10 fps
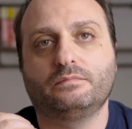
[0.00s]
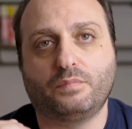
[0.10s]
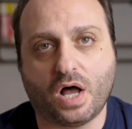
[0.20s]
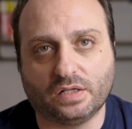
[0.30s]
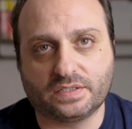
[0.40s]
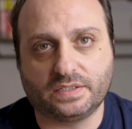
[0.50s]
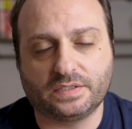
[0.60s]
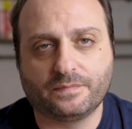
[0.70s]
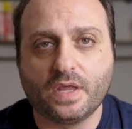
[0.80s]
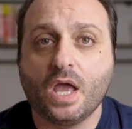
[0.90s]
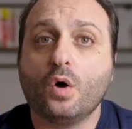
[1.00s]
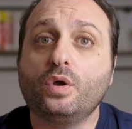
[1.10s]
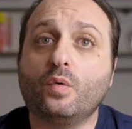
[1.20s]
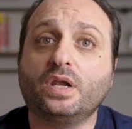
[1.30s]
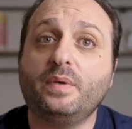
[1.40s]
policies.
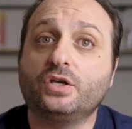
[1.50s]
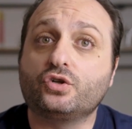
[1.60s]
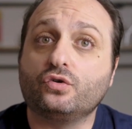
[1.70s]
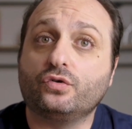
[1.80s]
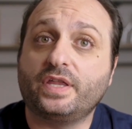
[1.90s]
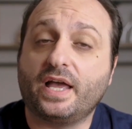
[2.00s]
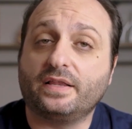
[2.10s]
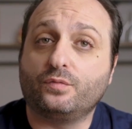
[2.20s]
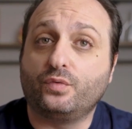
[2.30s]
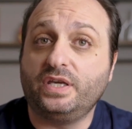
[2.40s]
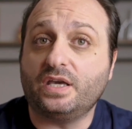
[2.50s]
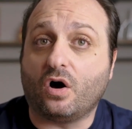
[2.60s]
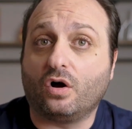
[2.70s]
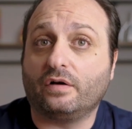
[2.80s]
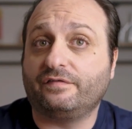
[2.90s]
We want to make sure that we
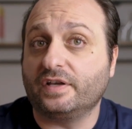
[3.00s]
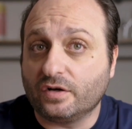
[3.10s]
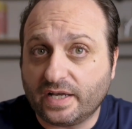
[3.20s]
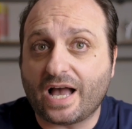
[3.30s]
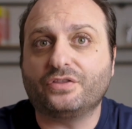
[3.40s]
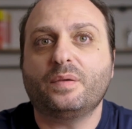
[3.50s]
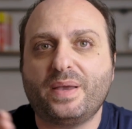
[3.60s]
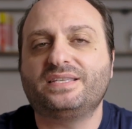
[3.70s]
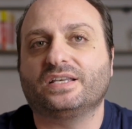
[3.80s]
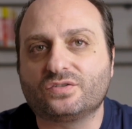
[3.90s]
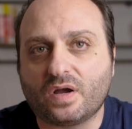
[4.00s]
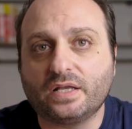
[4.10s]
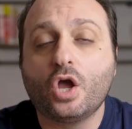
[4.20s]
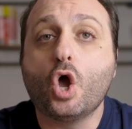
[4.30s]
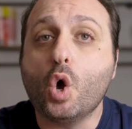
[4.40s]
are figuring out the basics,
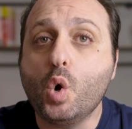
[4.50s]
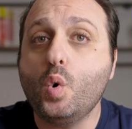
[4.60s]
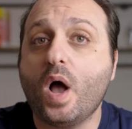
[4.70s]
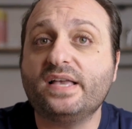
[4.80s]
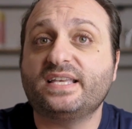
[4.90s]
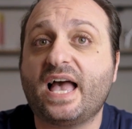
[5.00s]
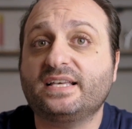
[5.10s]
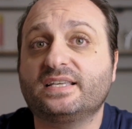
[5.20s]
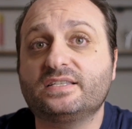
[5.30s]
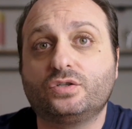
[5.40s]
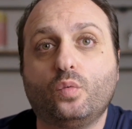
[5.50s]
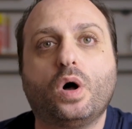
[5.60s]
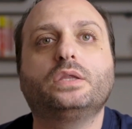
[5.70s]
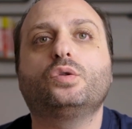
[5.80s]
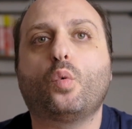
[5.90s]
right? Who has access to
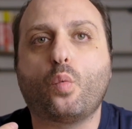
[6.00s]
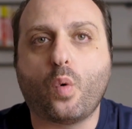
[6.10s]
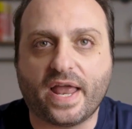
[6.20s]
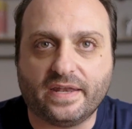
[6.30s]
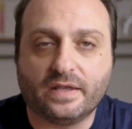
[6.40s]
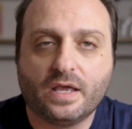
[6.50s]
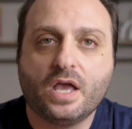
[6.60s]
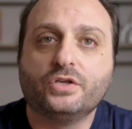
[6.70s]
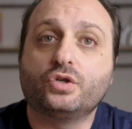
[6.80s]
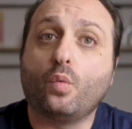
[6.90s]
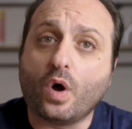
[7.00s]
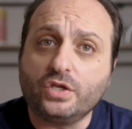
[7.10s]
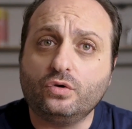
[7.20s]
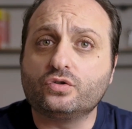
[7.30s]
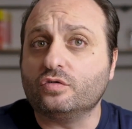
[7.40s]
what? When. So one
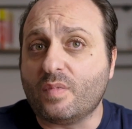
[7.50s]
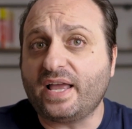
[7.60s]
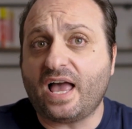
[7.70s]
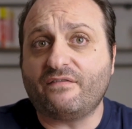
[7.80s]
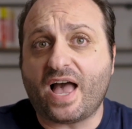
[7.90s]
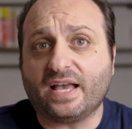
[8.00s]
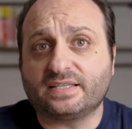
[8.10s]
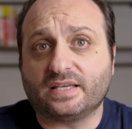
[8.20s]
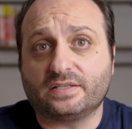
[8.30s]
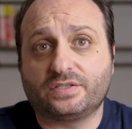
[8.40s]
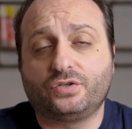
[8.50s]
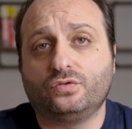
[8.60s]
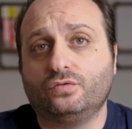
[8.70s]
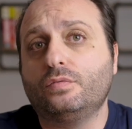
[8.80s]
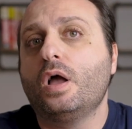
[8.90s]
user might have access
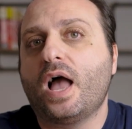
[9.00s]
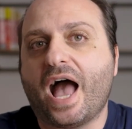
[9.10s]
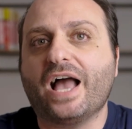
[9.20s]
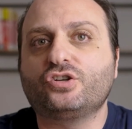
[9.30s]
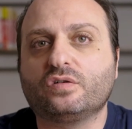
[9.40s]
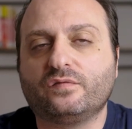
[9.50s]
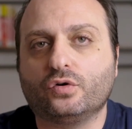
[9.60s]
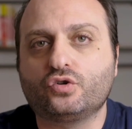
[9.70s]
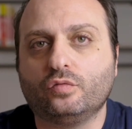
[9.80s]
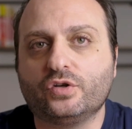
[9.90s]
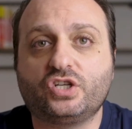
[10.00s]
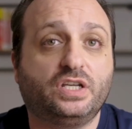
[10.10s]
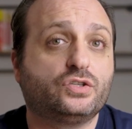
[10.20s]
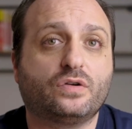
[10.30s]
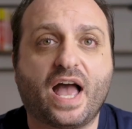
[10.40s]
to Azure virtual
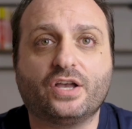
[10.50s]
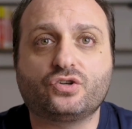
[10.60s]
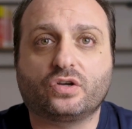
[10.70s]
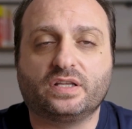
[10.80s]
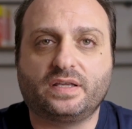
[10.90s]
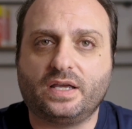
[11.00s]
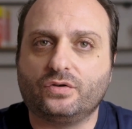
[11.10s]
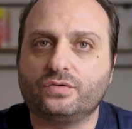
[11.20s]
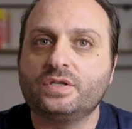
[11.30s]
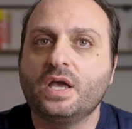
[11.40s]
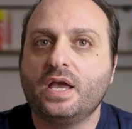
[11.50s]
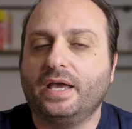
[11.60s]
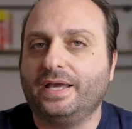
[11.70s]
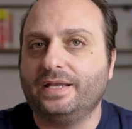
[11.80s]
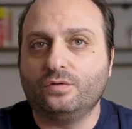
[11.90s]
machines or Azure containers
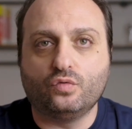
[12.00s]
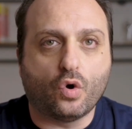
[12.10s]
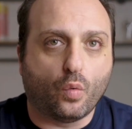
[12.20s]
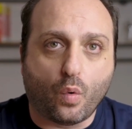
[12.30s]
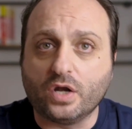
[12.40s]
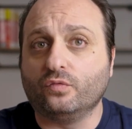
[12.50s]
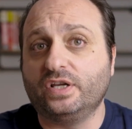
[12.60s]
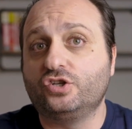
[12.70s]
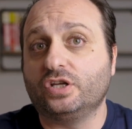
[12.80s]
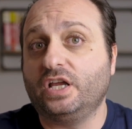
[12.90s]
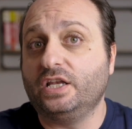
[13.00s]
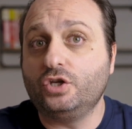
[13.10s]
in one region in